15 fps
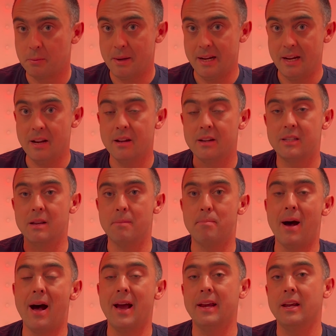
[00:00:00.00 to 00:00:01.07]
me to
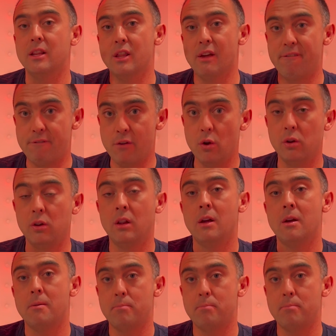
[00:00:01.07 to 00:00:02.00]
buy the full